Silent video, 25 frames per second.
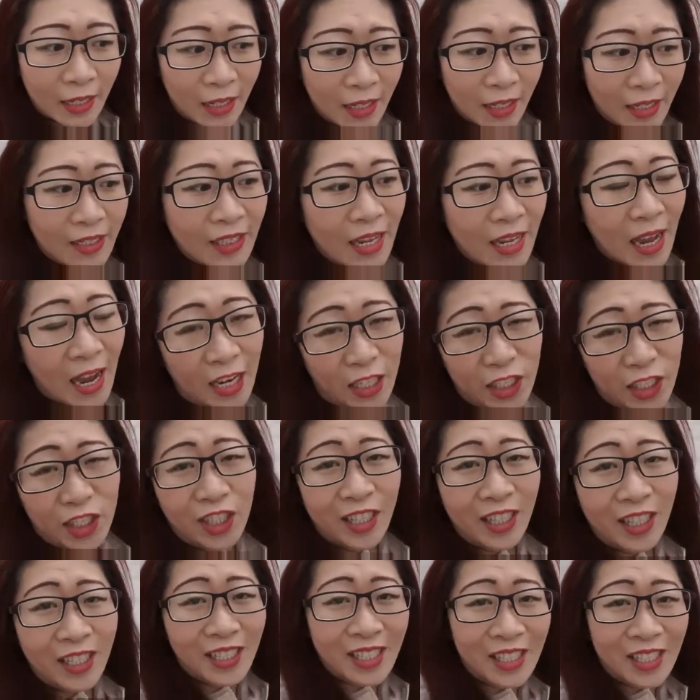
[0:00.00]
It is
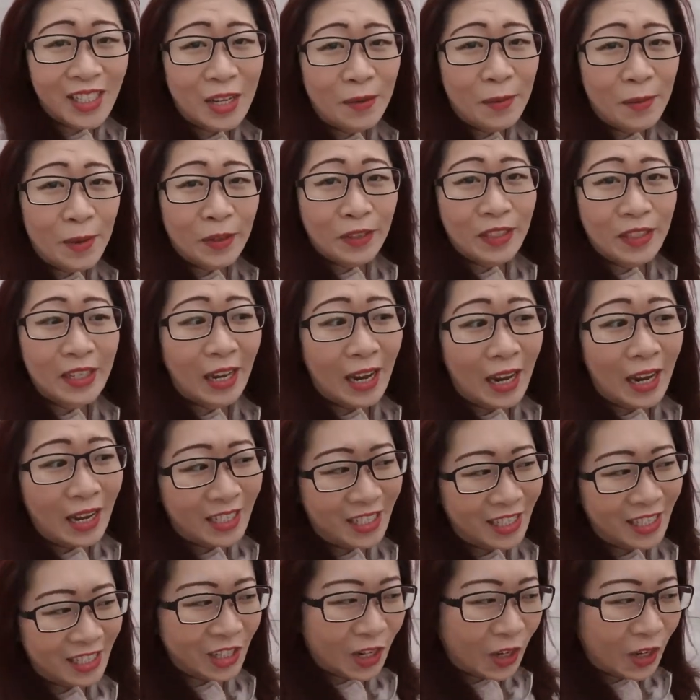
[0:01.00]
actually Disney music.
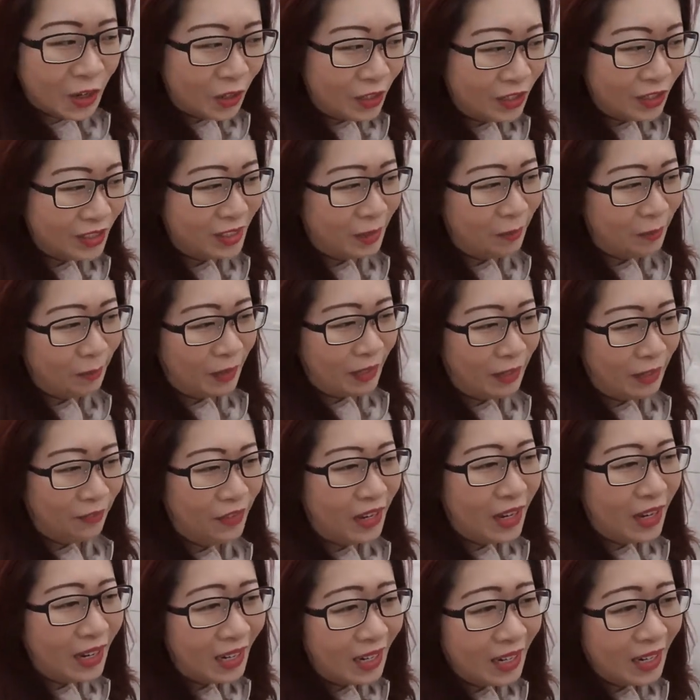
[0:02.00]
I just heard
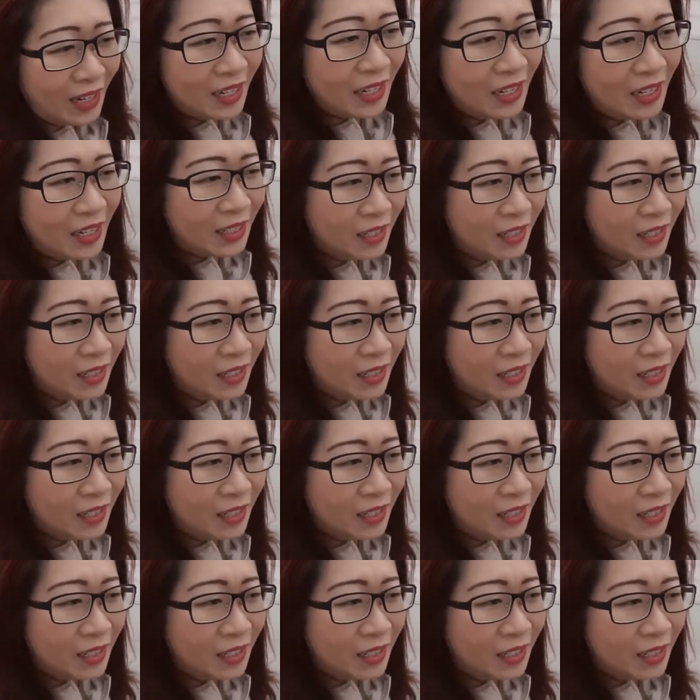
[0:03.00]
something very